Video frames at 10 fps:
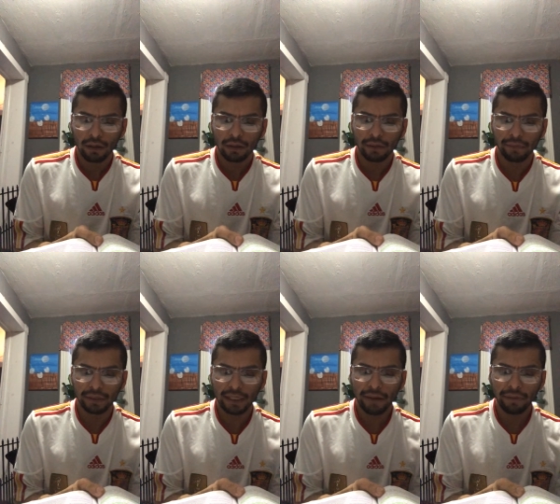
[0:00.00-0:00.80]
Number
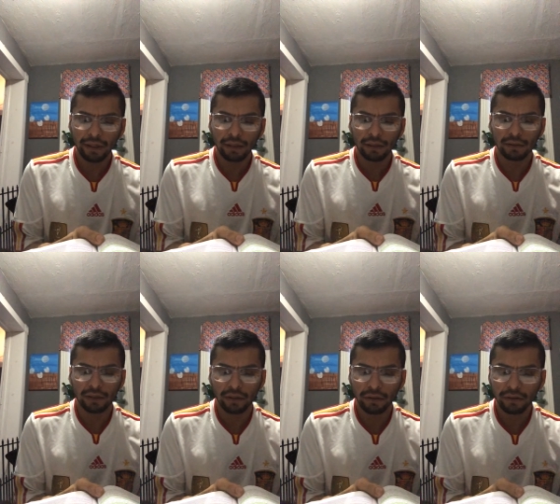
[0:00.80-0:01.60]
7 is
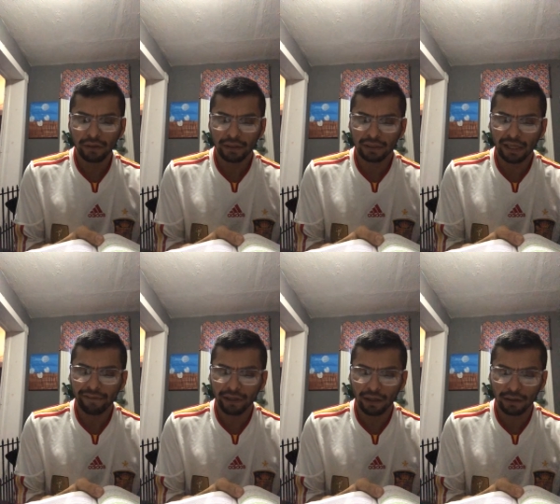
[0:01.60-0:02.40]
security
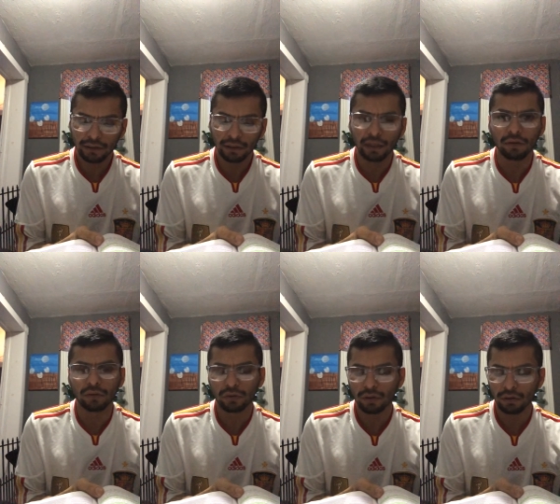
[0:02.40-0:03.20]
safeguards and
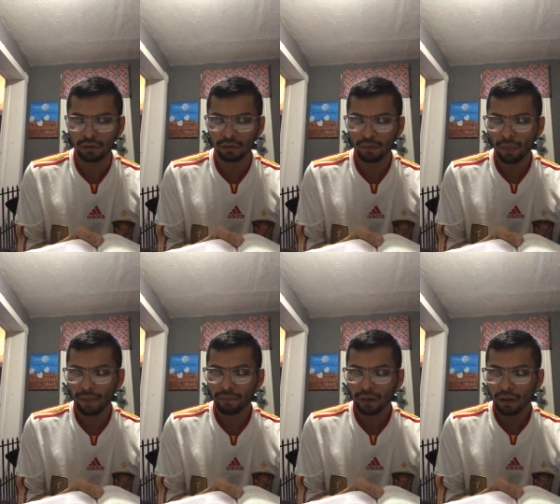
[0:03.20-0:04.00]
controls.
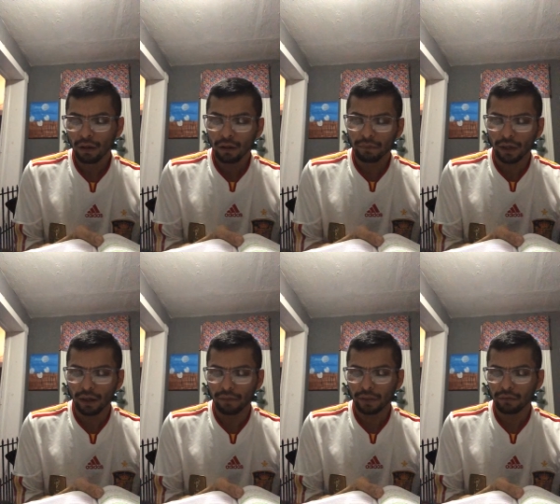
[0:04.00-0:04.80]

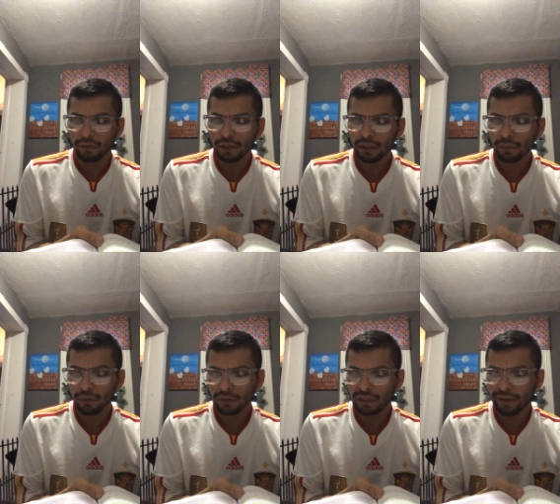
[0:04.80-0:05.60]

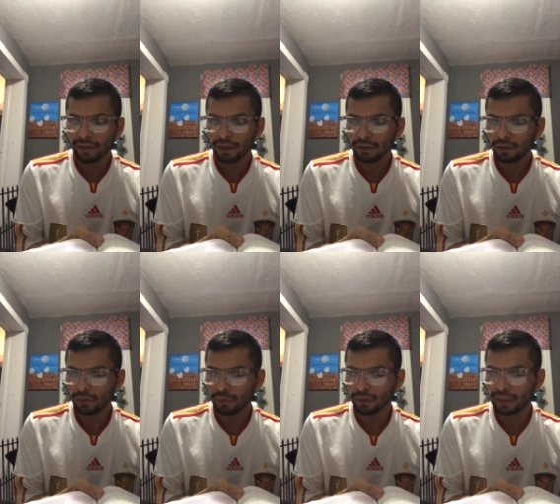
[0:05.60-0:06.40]
Reasonable safeguards
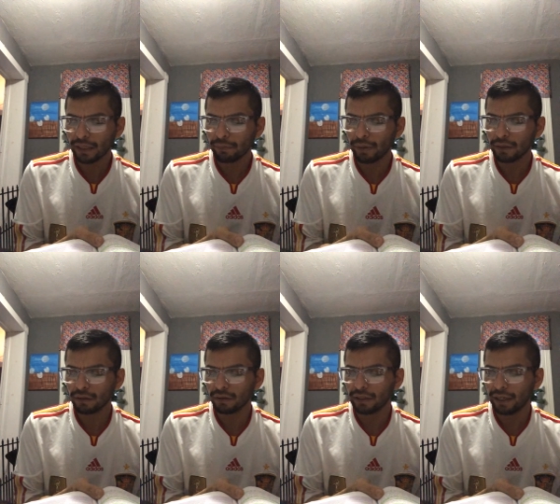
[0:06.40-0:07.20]
should protect
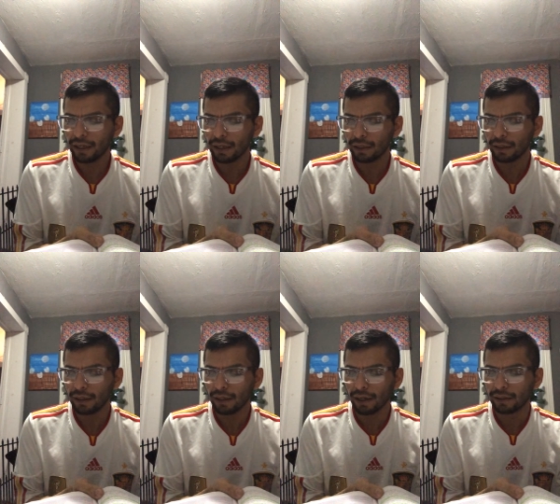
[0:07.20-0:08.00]
personal data
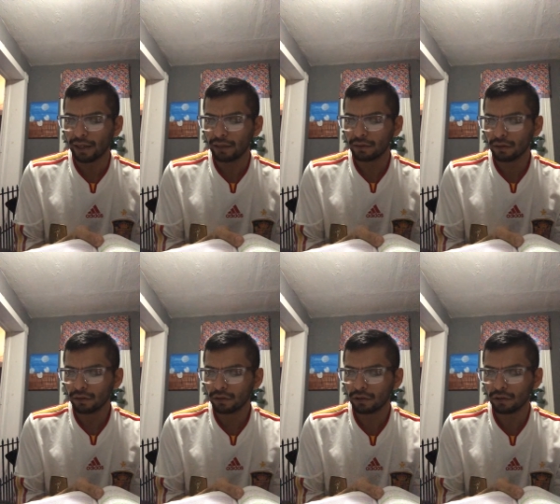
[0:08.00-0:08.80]
against
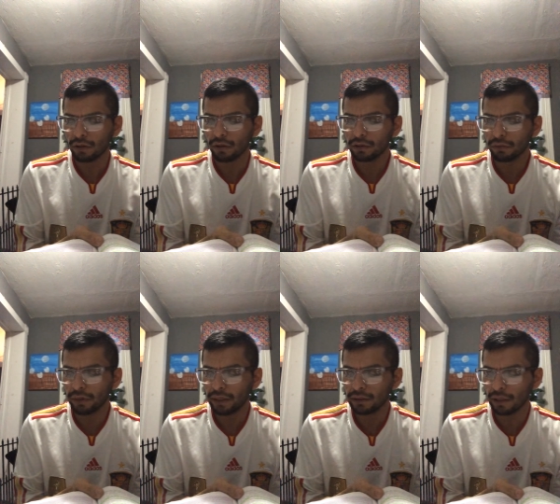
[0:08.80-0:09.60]
such
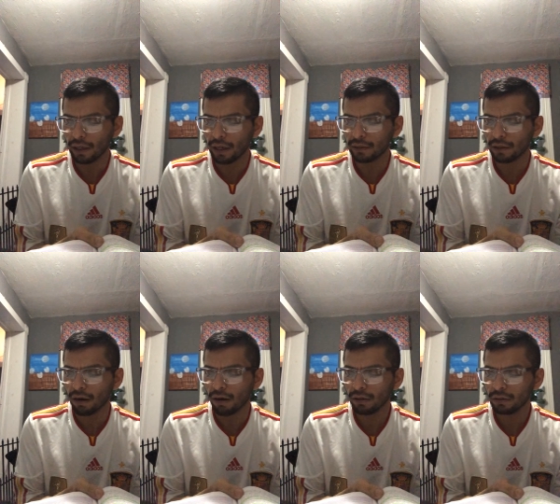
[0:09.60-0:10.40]
risks as
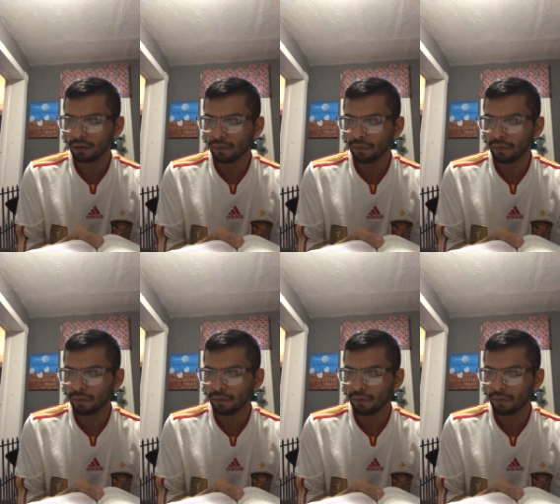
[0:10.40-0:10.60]
loss